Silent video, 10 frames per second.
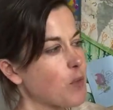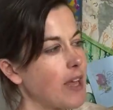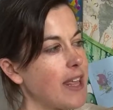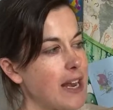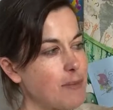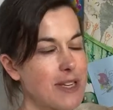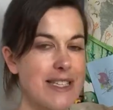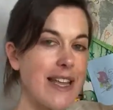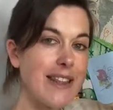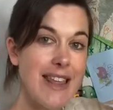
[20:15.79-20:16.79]
And then I'm going to
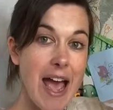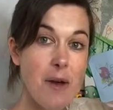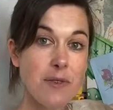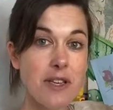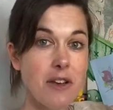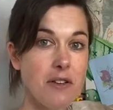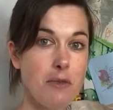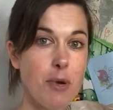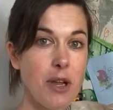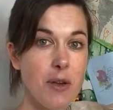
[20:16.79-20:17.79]
say that the outside of the
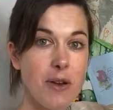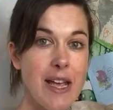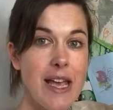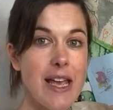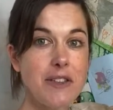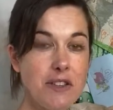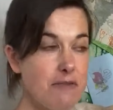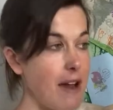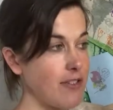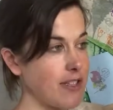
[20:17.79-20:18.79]
balloon is
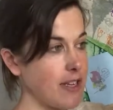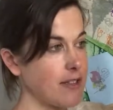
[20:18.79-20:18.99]
gravity.